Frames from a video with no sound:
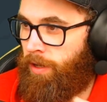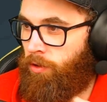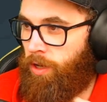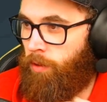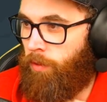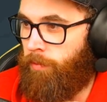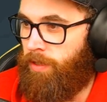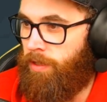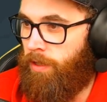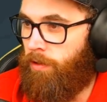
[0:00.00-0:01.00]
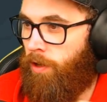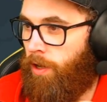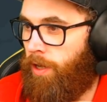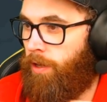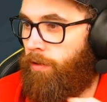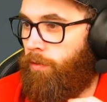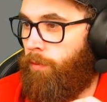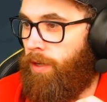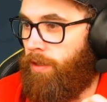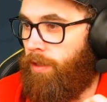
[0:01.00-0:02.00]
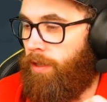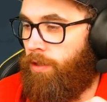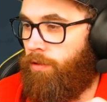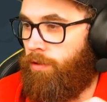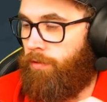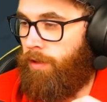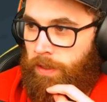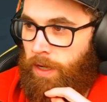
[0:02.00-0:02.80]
You get 1% higher weekly interest rate.